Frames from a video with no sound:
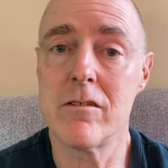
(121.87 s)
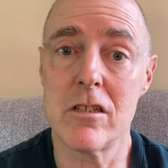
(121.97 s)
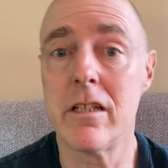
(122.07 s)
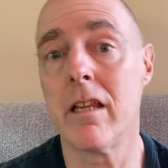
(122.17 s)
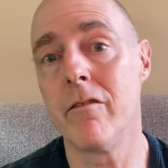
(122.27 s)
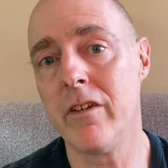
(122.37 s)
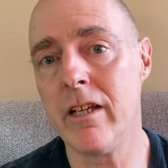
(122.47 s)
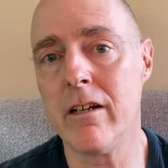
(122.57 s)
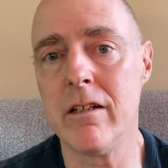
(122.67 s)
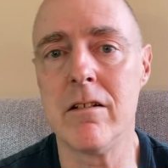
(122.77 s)
Got another
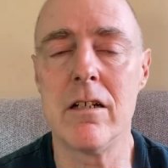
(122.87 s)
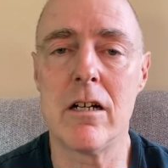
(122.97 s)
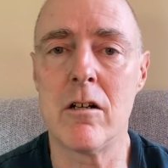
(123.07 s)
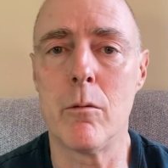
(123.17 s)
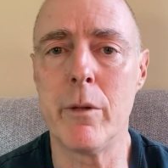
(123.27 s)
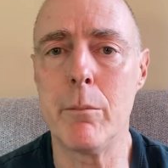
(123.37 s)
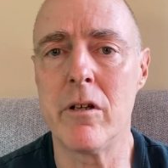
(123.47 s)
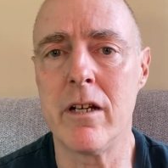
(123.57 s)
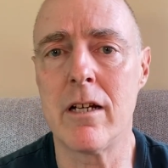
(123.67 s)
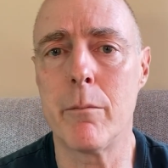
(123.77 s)
video I'll be
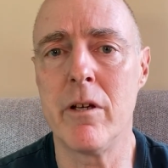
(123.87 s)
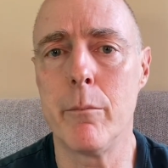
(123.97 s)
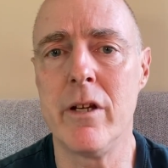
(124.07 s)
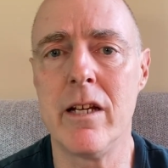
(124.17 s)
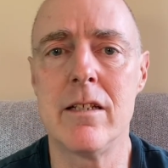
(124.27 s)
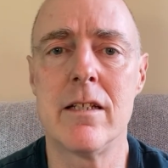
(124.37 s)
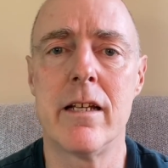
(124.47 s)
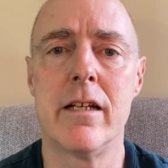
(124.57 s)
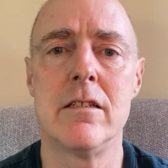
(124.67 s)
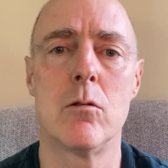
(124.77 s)
putting up in a minute
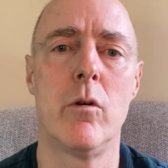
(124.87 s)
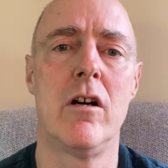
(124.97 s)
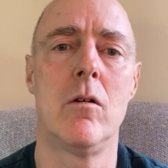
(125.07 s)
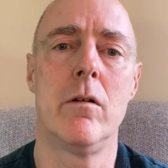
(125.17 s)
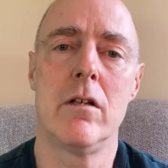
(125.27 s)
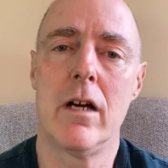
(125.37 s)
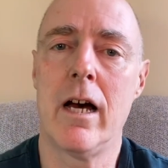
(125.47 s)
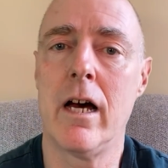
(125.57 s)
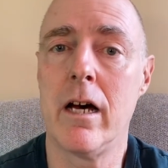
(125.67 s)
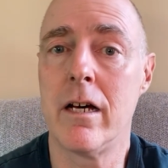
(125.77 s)
today as well,
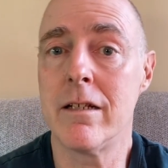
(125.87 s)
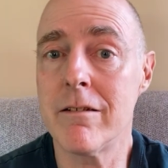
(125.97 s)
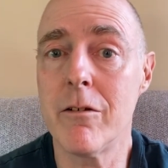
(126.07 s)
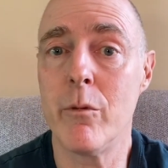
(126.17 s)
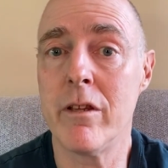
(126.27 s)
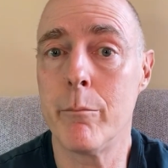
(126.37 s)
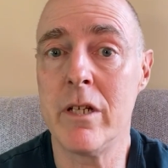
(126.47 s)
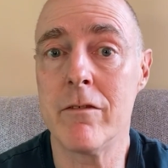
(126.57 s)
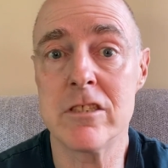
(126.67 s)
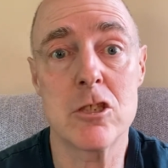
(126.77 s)
with a bit
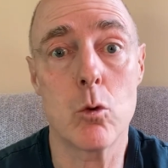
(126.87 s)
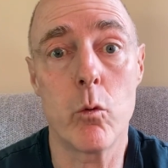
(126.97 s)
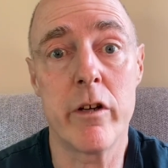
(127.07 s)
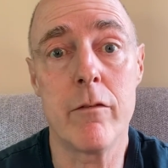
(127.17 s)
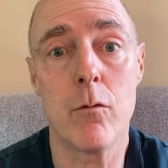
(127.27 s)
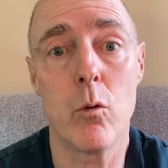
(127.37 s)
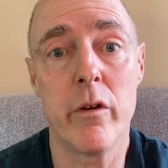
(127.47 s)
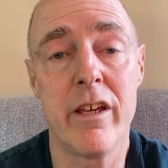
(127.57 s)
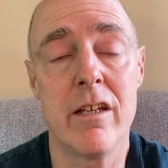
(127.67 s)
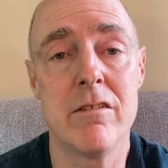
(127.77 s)
of a story for
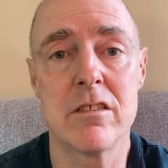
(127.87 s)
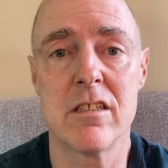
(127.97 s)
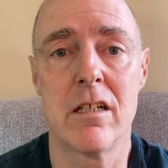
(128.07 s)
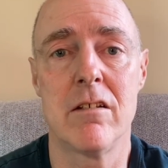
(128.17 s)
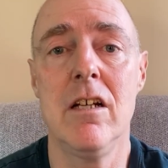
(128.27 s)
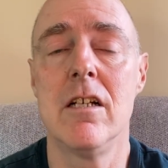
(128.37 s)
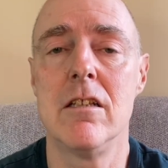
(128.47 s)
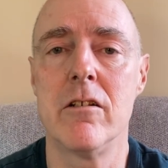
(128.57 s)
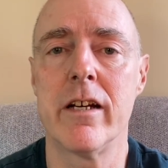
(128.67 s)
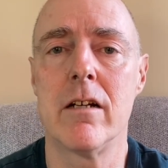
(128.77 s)
you. So
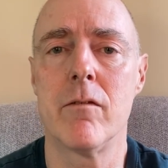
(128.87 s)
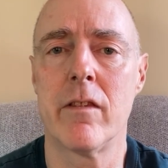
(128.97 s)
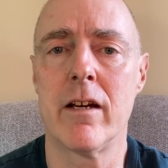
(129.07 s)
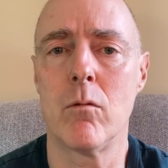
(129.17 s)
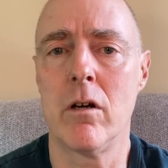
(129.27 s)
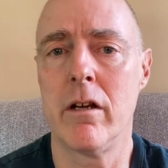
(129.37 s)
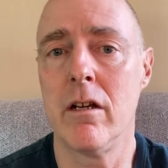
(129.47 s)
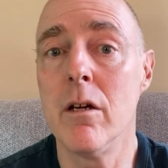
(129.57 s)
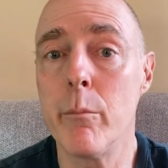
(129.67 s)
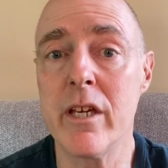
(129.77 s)
look out for that one,
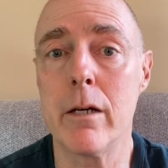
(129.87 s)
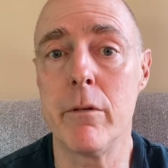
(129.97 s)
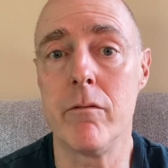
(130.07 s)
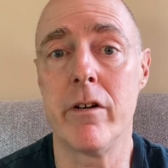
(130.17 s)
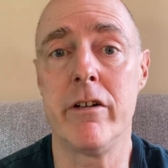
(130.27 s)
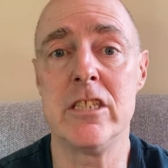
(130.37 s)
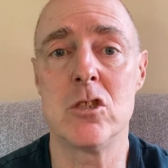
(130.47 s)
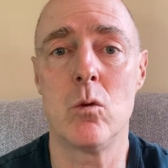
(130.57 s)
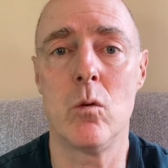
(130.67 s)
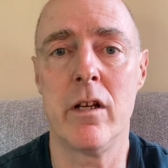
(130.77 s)
be coming very
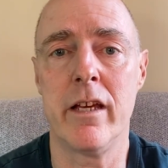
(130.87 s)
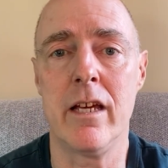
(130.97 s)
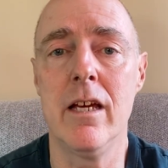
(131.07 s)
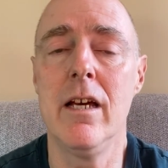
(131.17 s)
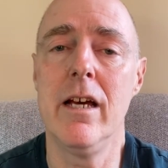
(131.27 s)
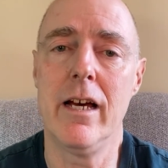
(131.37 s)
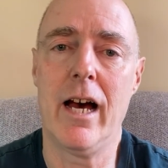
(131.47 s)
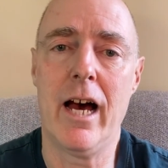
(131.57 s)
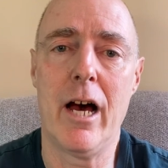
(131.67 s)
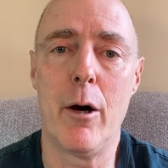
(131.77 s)
shortly.
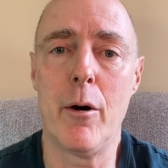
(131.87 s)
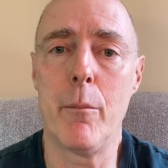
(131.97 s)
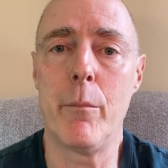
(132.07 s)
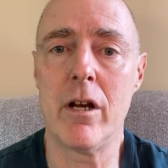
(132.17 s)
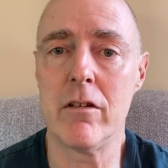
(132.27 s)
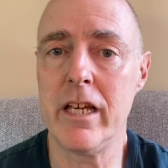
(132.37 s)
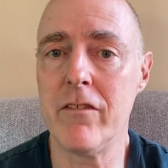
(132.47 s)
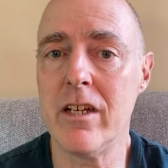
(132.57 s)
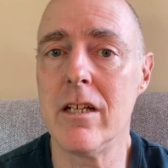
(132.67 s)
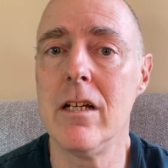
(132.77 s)
But I'll leave
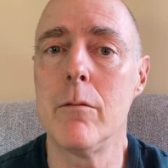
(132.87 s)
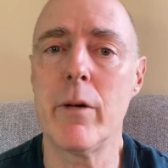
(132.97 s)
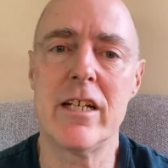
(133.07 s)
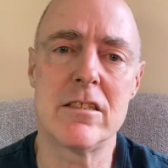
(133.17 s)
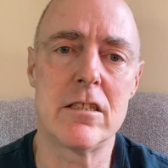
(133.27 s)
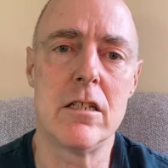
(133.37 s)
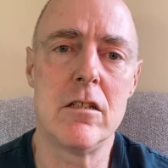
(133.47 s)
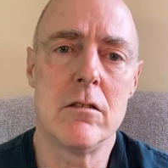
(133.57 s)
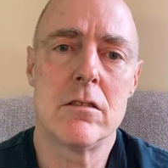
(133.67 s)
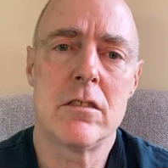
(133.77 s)
it. Back
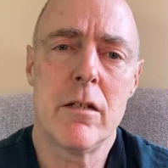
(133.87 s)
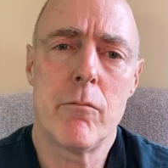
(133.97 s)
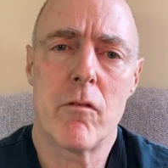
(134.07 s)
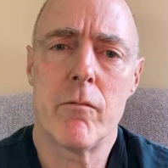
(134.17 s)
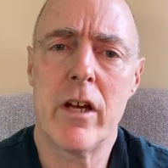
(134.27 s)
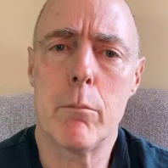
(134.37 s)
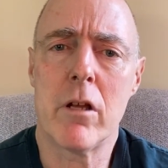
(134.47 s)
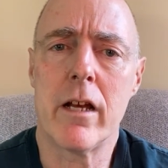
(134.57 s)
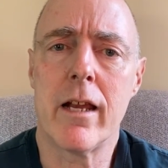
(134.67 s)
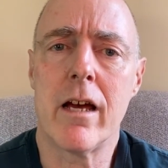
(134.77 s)
soon. Tim from Fair
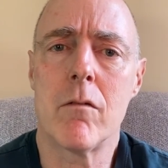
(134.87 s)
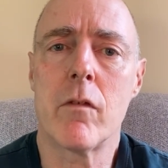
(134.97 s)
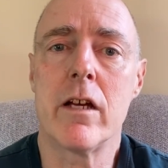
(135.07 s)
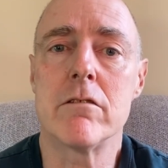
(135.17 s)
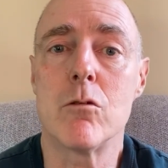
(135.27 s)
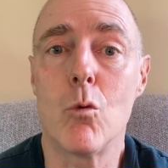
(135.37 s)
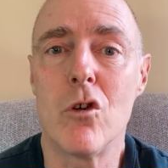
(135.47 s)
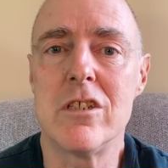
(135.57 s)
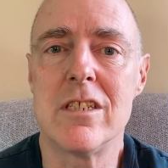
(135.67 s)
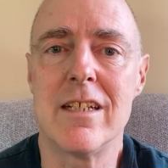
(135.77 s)
Play Now. Thanks for
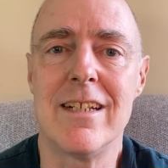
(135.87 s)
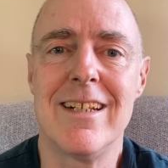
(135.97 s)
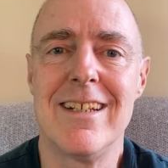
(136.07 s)
watching.